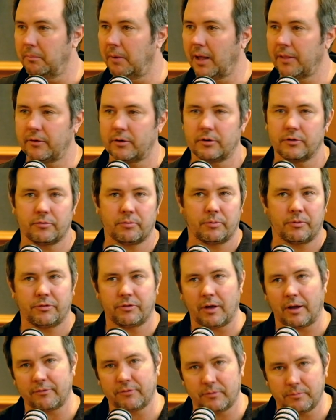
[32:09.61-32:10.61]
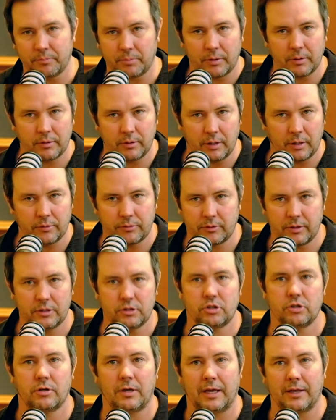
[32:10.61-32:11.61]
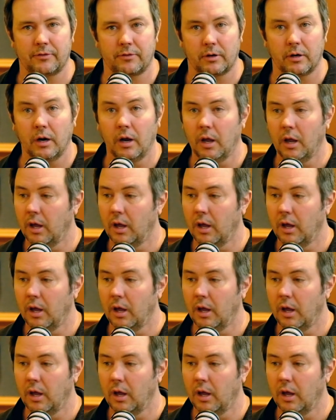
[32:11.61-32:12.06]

mothers with soft, you know, tissue cancer